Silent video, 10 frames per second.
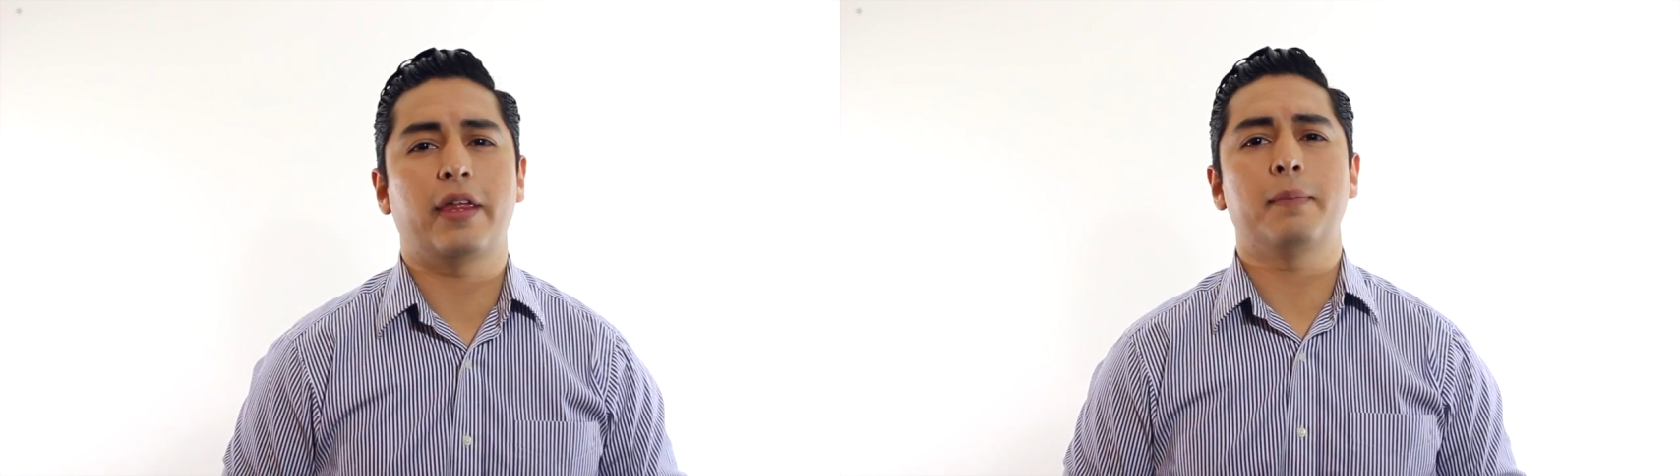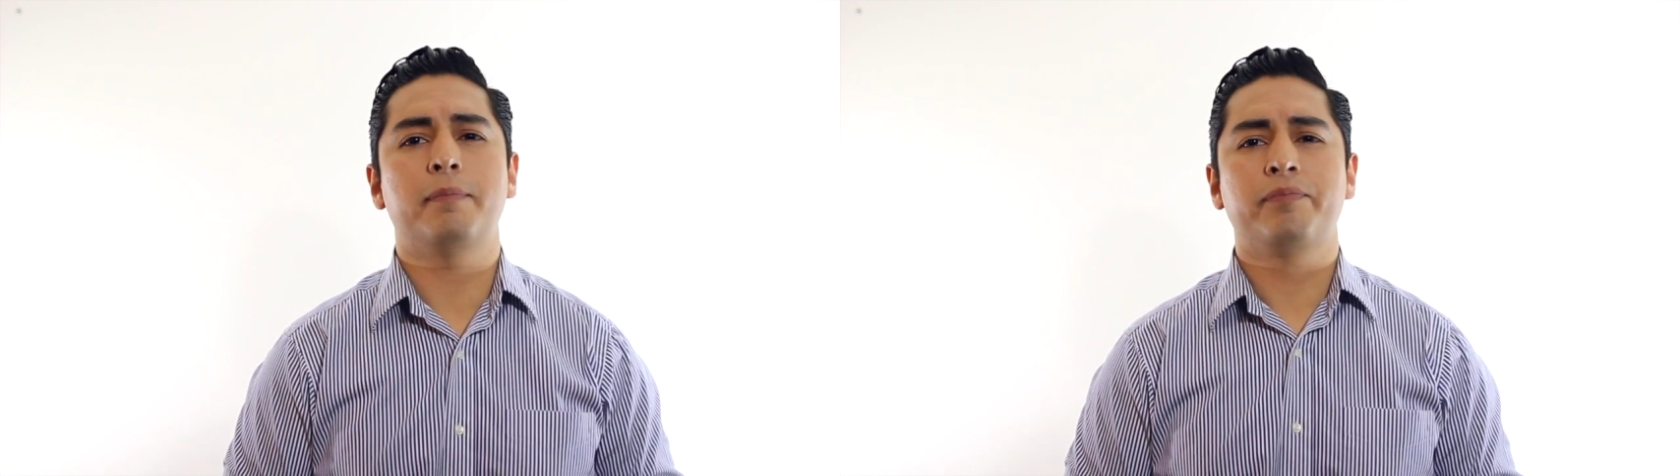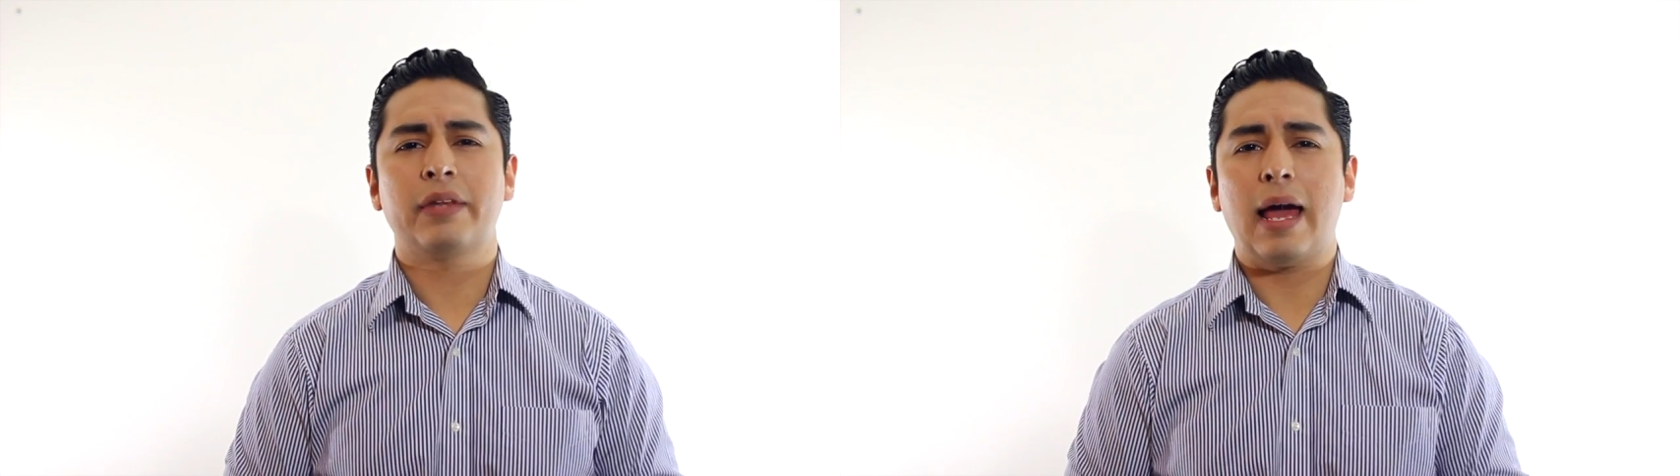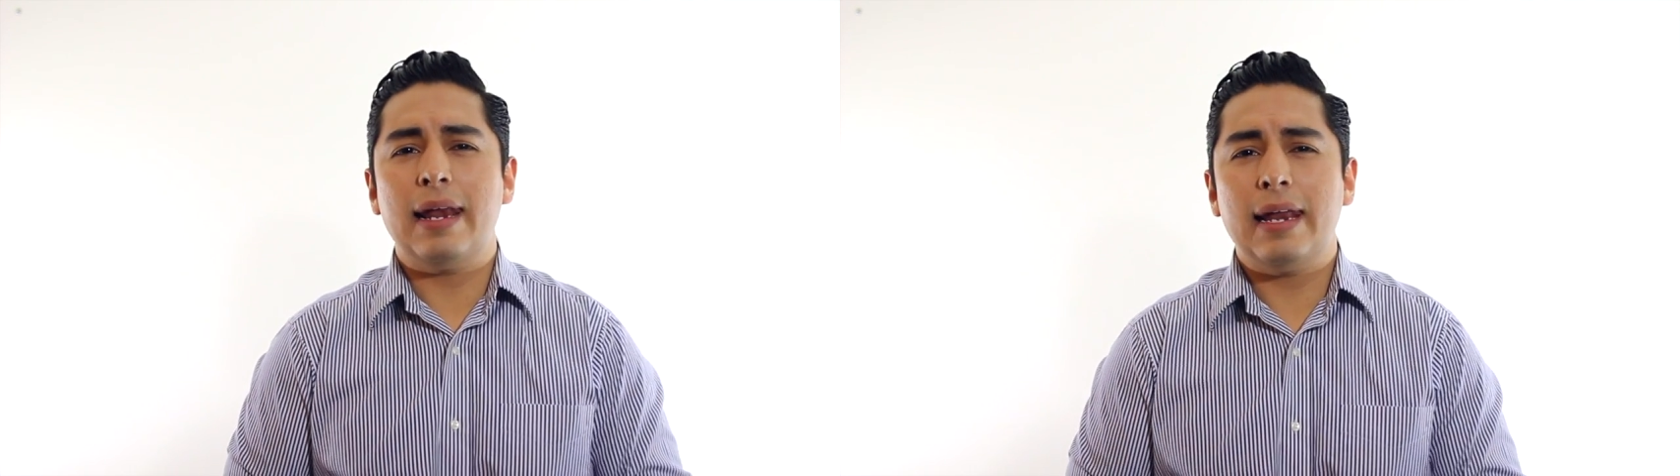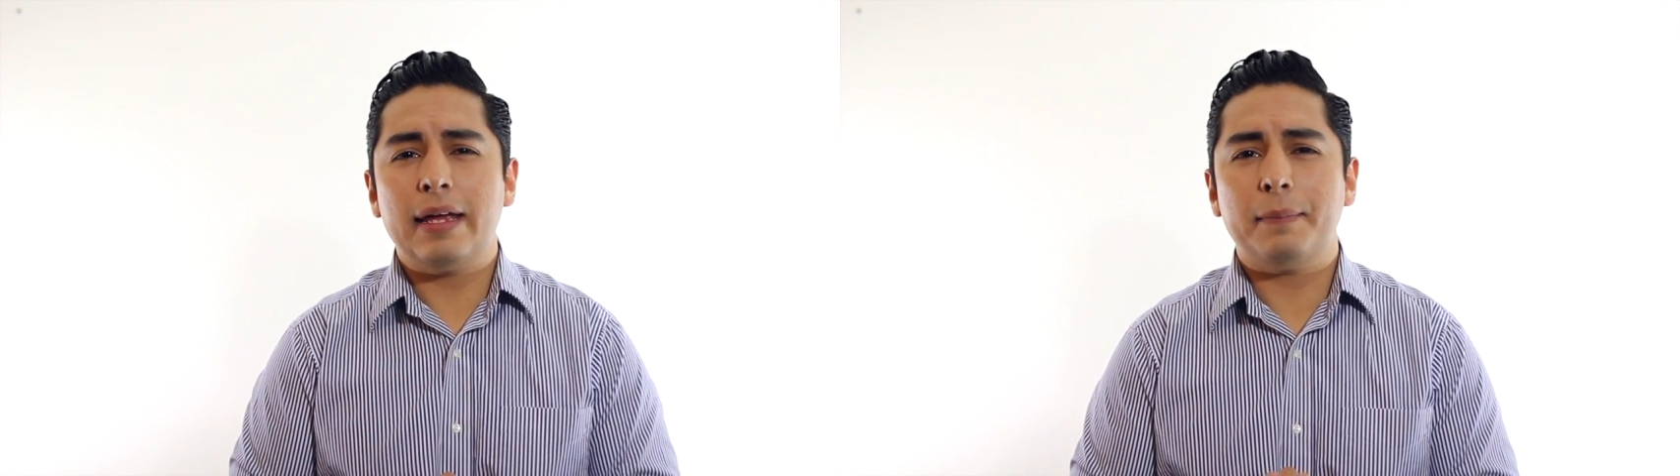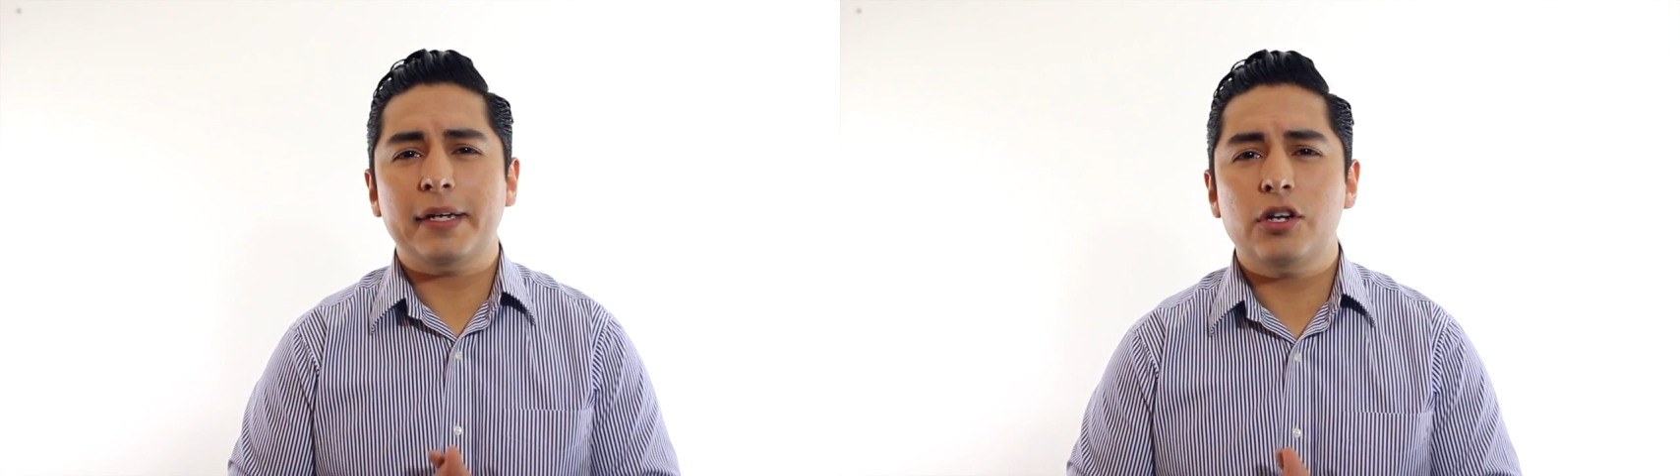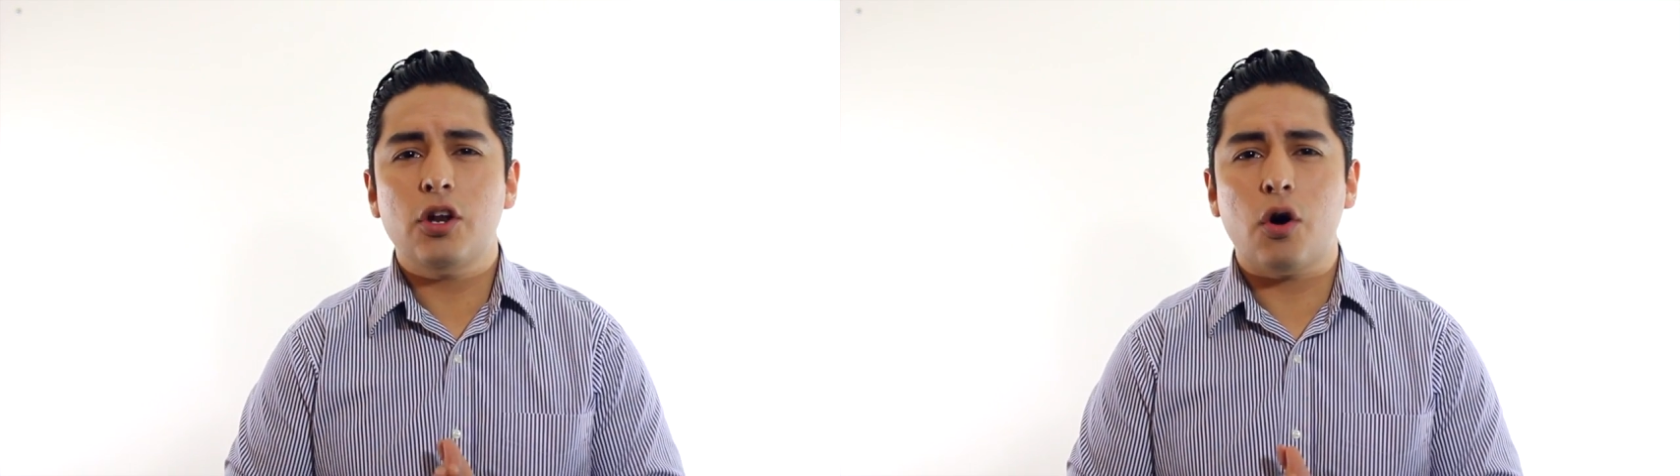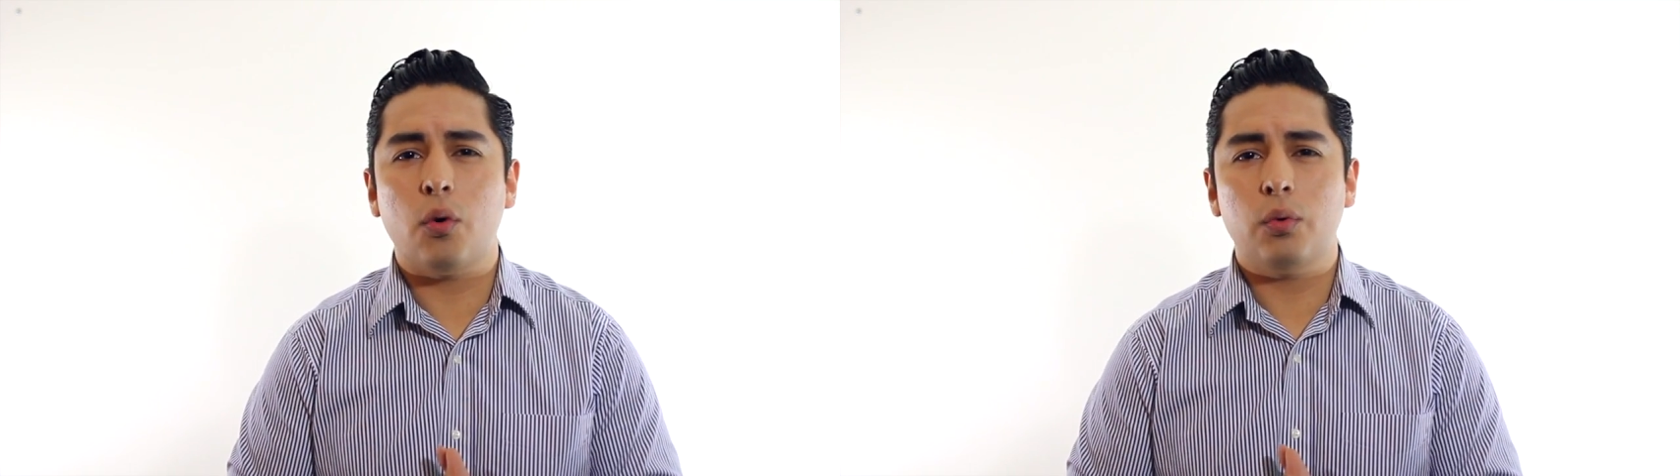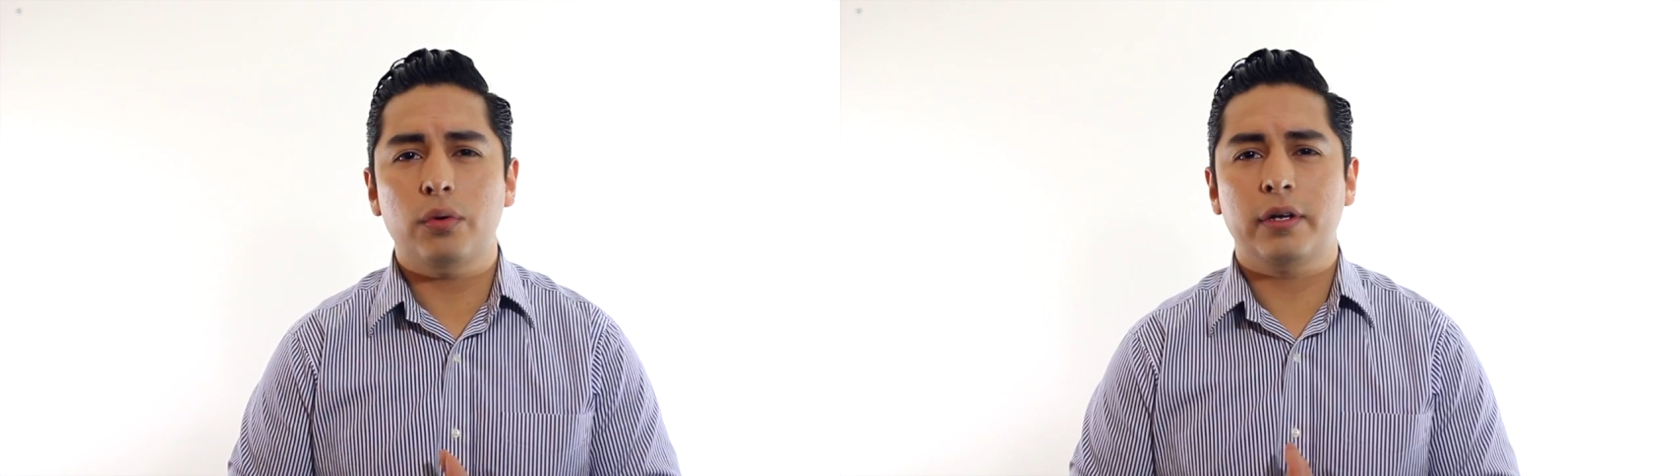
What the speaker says: them and let me know